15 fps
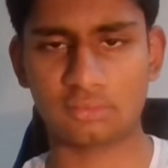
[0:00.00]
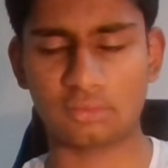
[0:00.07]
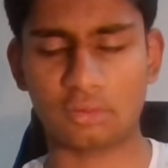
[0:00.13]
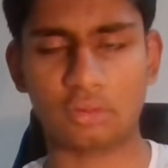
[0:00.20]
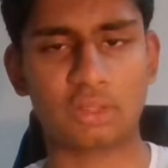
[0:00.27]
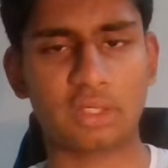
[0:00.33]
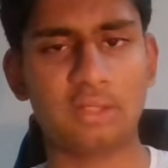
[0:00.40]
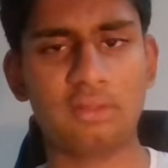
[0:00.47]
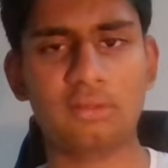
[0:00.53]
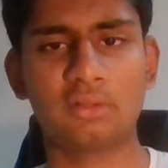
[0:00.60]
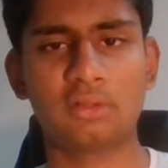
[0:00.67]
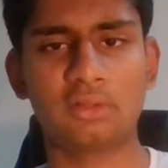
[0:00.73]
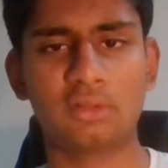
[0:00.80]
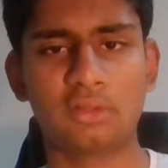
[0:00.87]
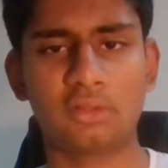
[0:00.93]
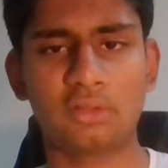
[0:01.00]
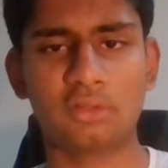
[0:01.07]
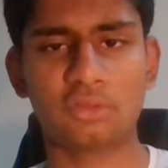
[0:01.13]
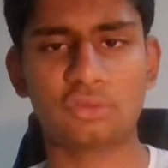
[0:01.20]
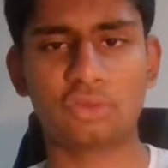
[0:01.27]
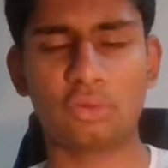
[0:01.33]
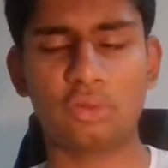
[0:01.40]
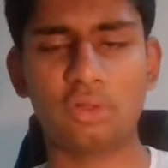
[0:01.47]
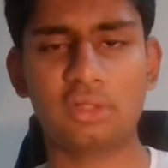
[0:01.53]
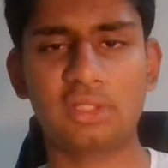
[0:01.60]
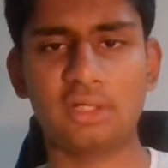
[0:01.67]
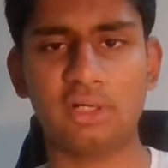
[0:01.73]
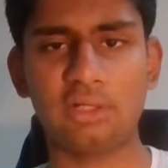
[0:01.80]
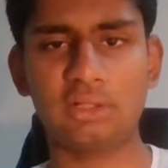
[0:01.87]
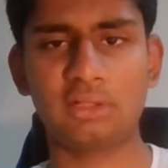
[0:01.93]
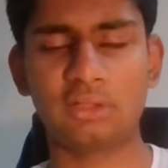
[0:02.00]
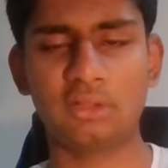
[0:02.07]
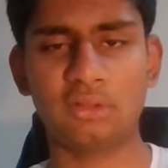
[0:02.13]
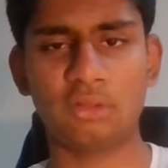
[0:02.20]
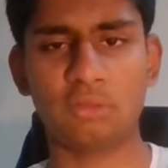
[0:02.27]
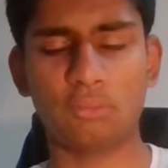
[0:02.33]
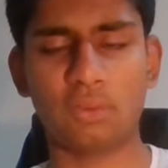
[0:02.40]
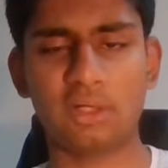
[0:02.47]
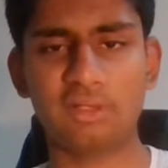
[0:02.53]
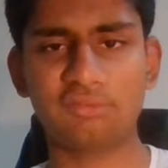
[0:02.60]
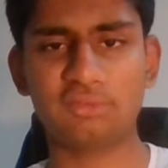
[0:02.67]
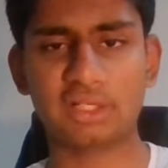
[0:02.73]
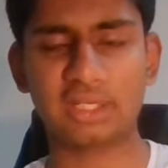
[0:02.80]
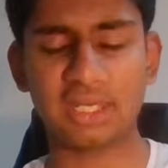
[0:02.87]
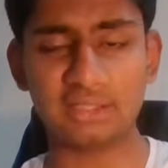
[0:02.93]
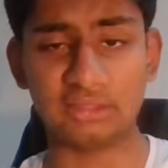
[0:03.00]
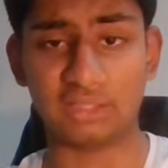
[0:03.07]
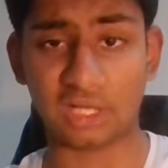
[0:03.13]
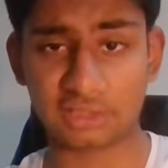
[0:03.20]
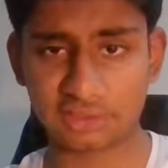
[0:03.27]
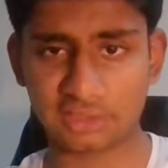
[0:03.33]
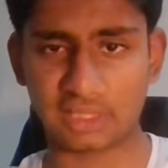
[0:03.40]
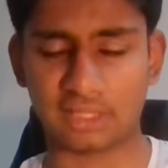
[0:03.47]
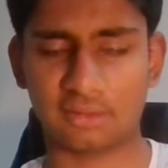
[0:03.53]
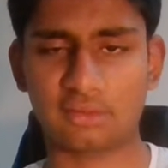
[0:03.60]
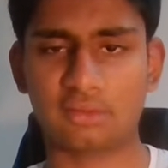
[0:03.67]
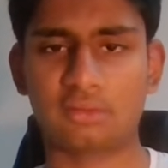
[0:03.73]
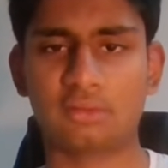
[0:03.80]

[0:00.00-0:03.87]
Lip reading: Okay, so rook here. What if the king does take?